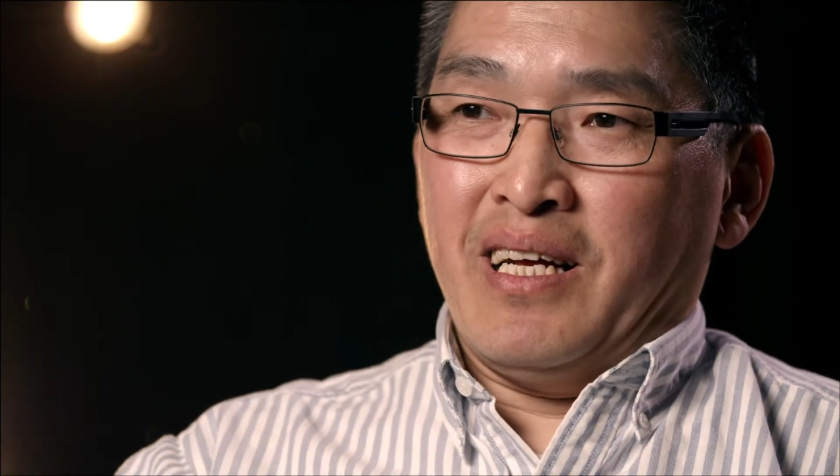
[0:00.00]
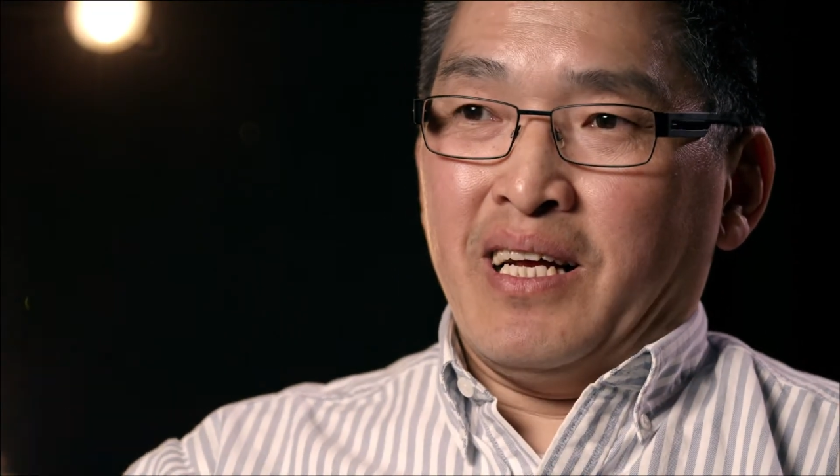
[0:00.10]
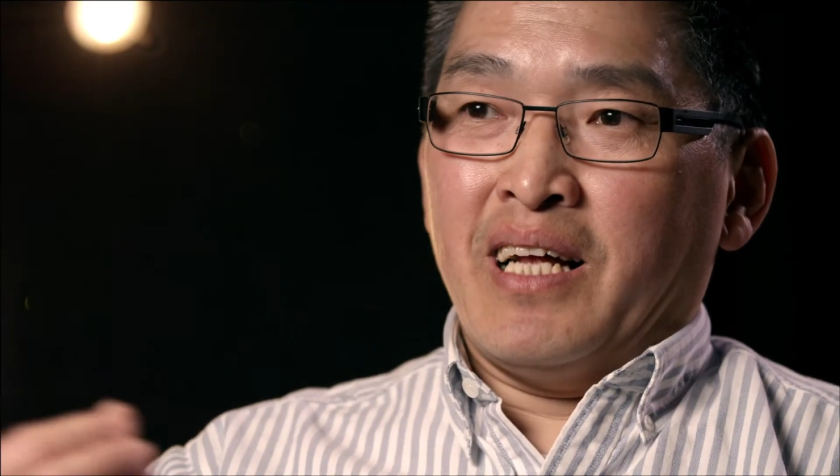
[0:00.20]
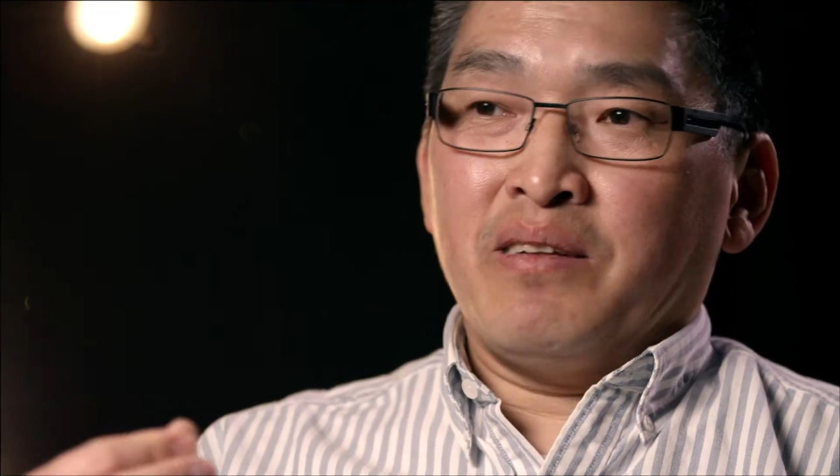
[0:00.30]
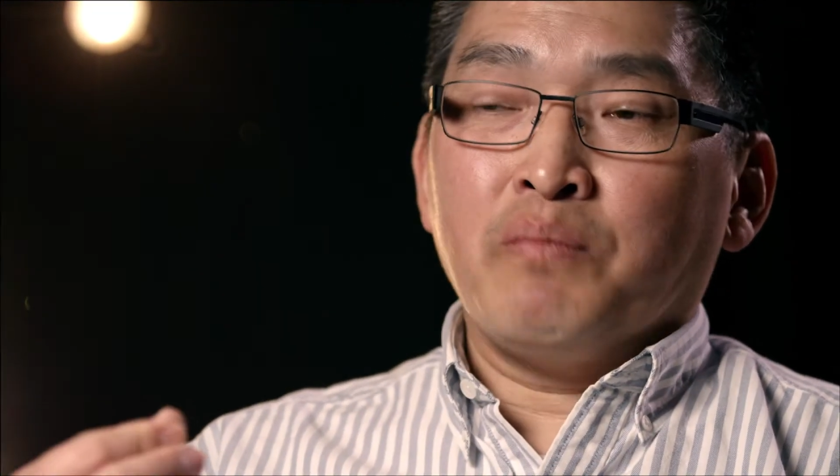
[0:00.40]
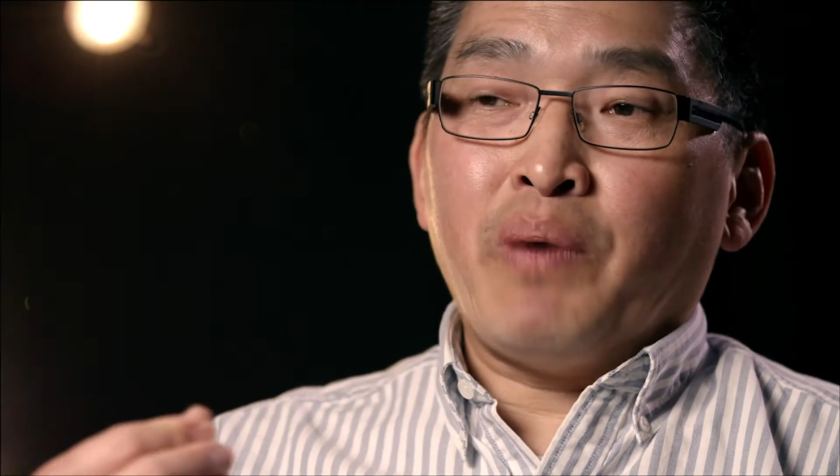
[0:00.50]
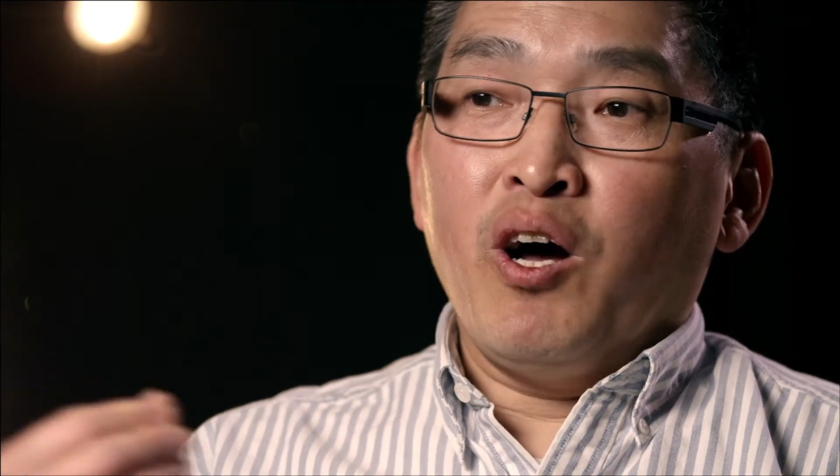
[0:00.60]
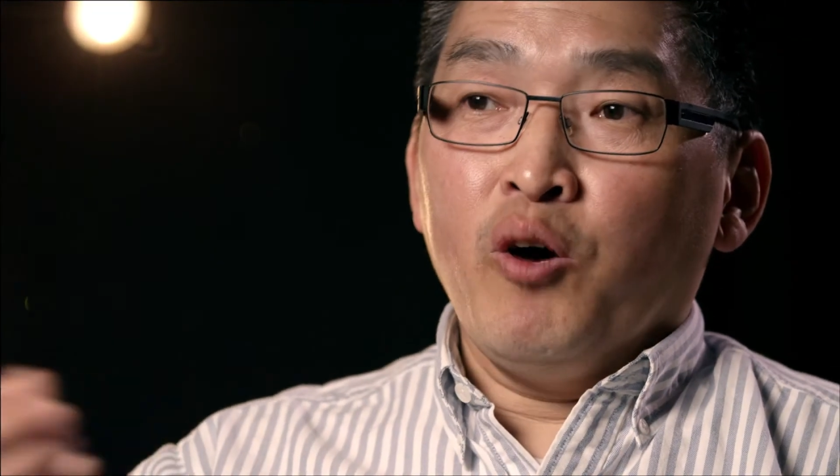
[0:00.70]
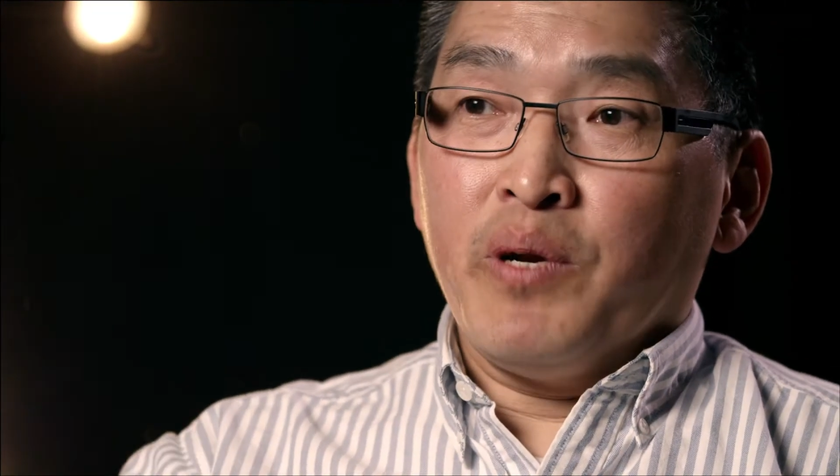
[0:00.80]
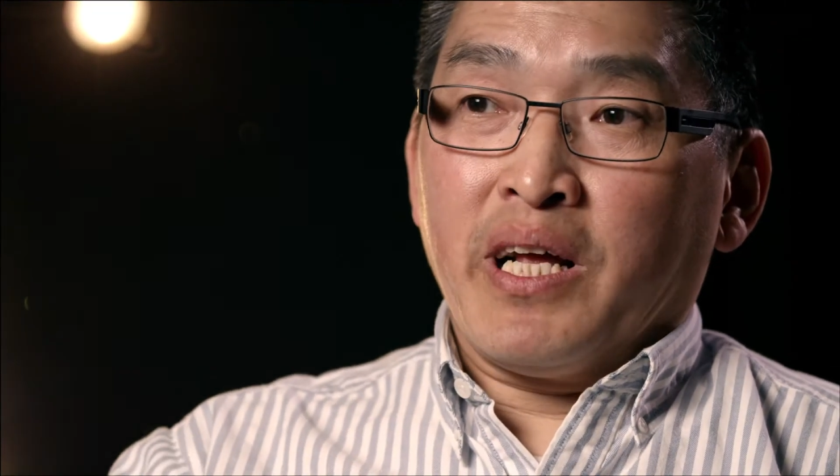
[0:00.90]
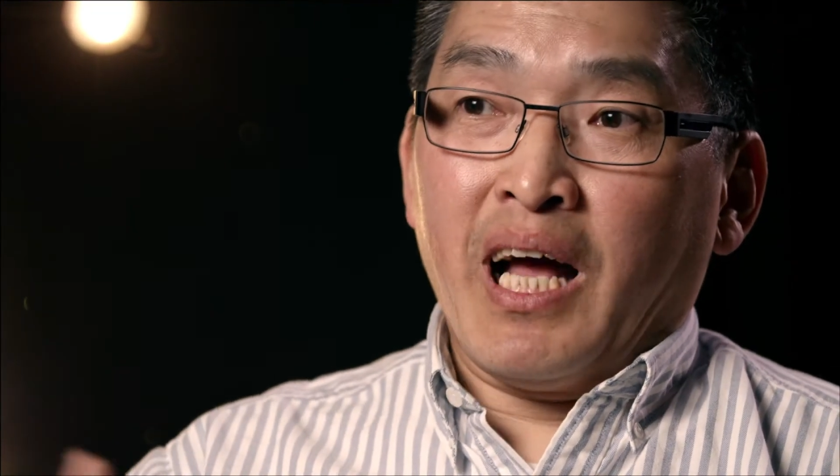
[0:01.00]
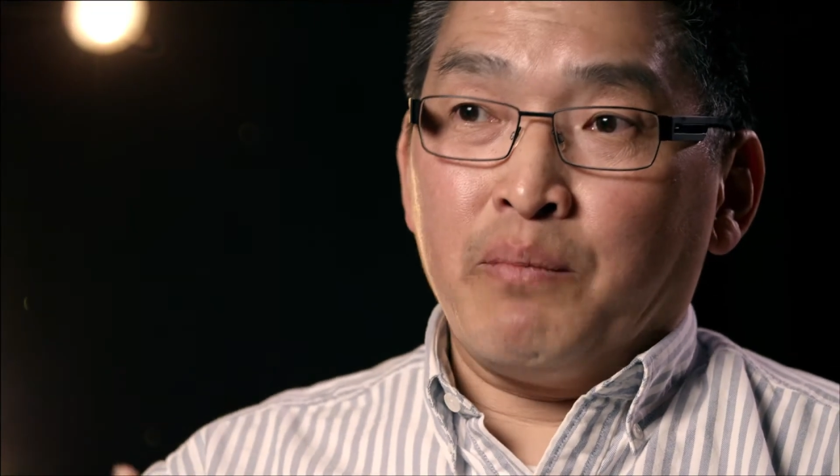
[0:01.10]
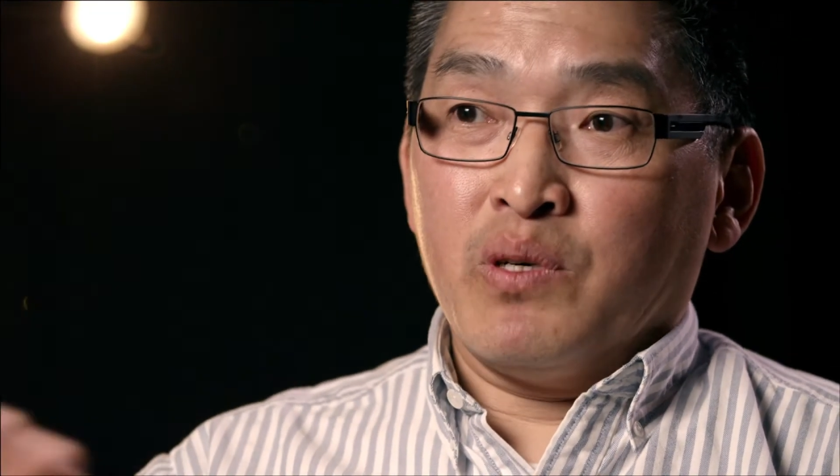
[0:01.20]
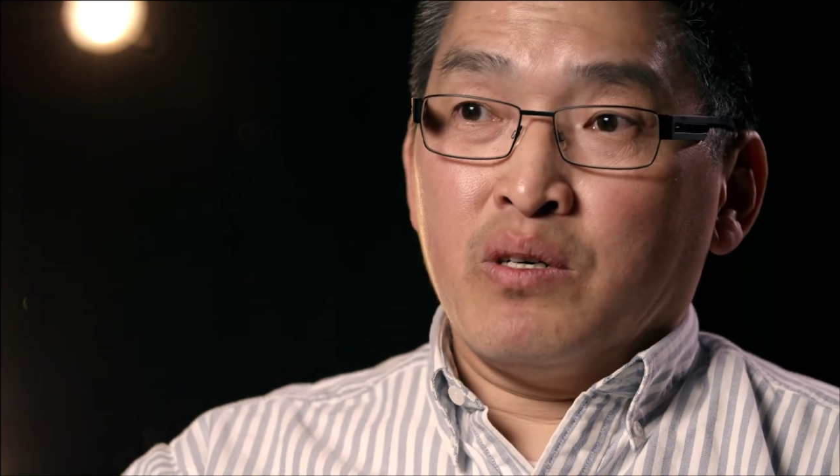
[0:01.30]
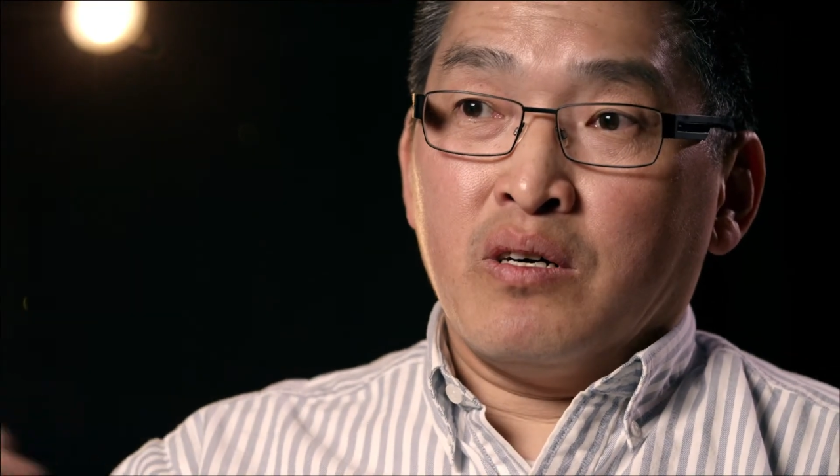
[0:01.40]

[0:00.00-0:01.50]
And by opening up